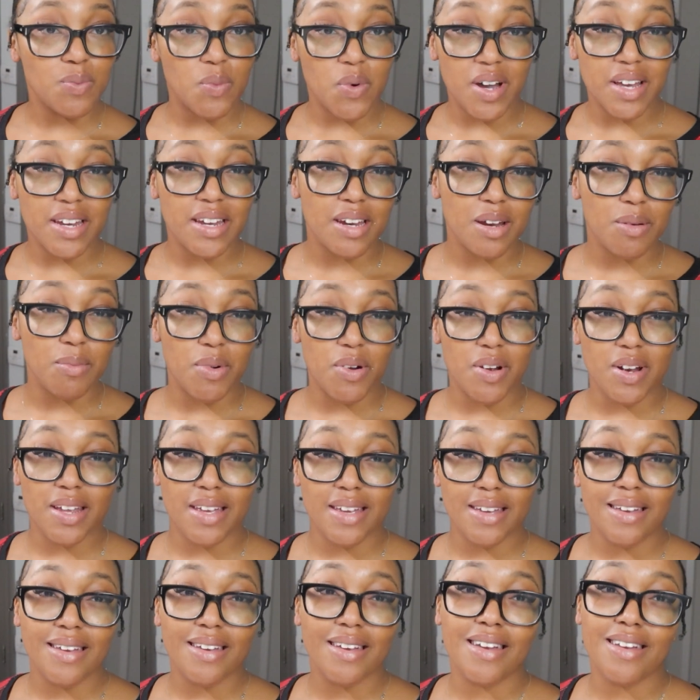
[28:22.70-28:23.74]
1 a.m,
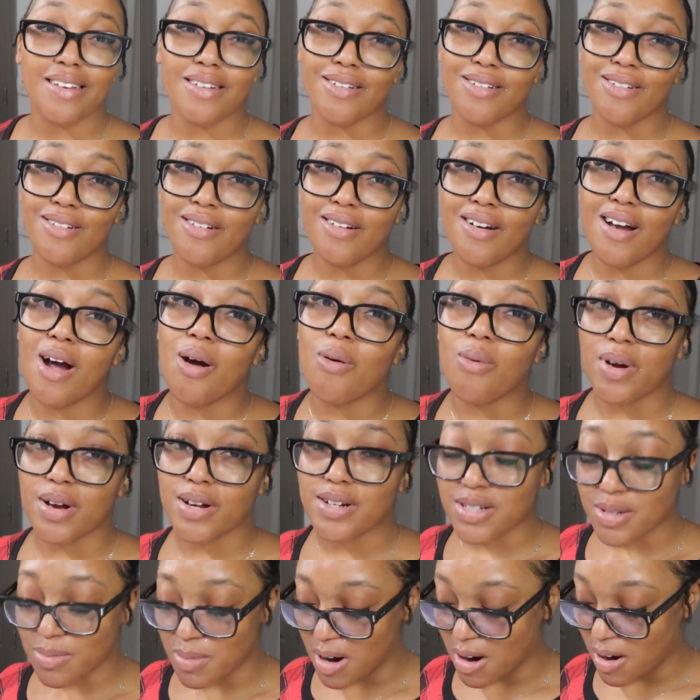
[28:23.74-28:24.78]
and your girl got
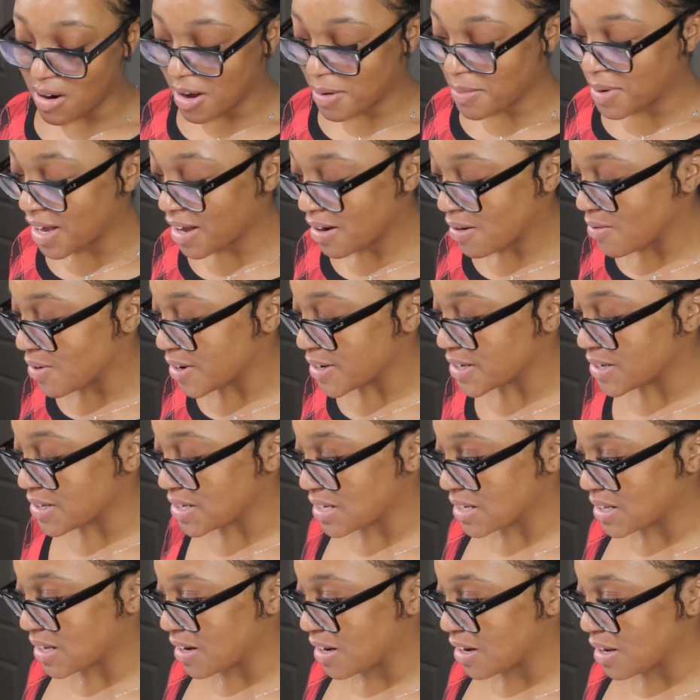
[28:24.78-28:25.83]
work tomorrow. I mean, I don't work till
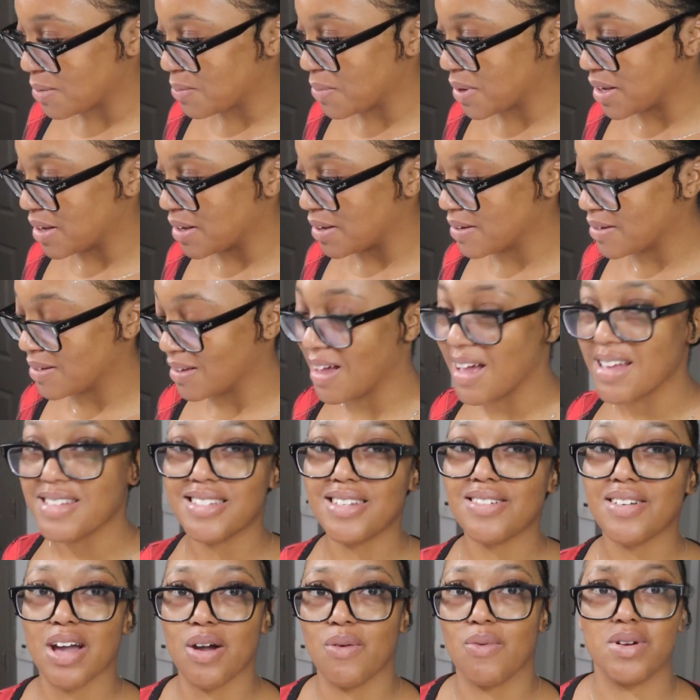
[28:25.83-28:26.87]
10:30, but I
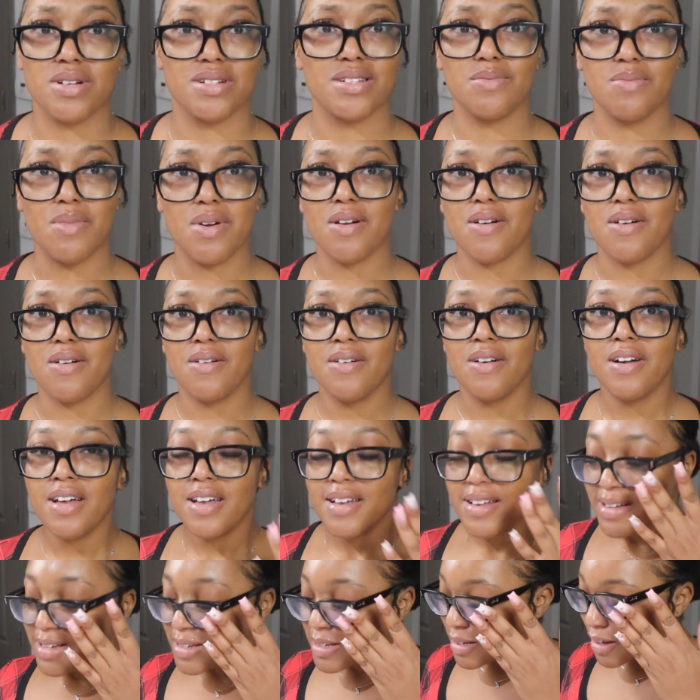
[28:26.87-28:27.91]
still got work tomorrow.
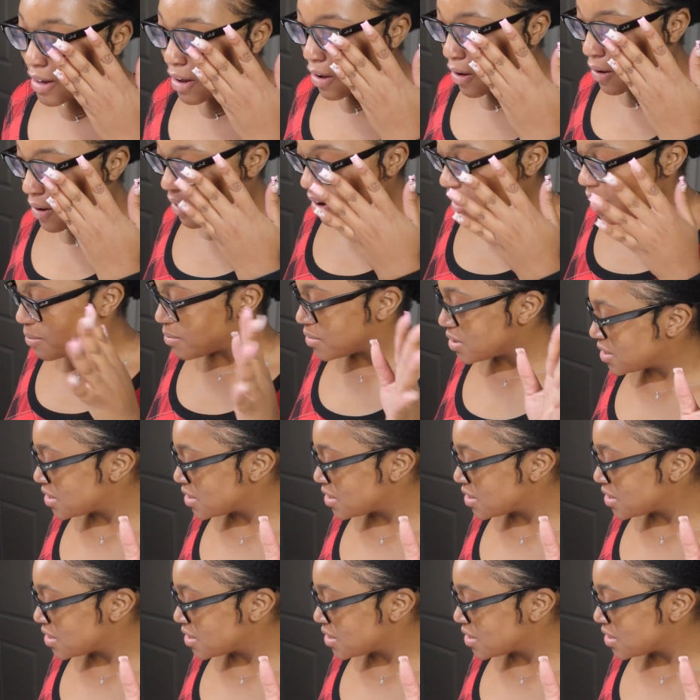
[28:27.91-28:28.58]
So I'm